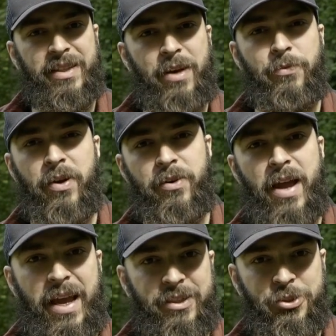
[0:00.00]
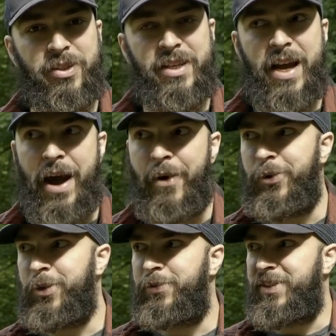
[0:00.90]
then we're actually
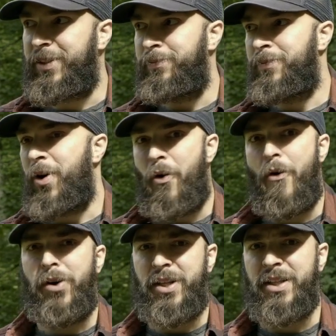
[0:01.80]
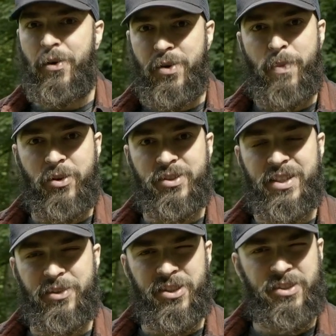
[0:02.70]
out of the ordinary
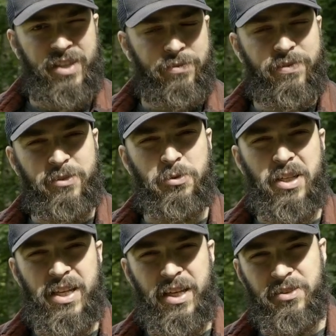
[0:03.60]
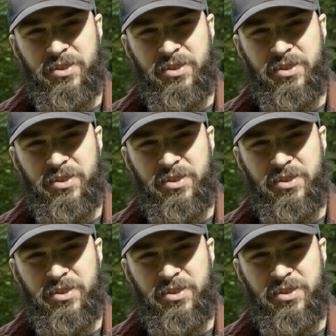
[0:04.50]
mountaineering stuff and really in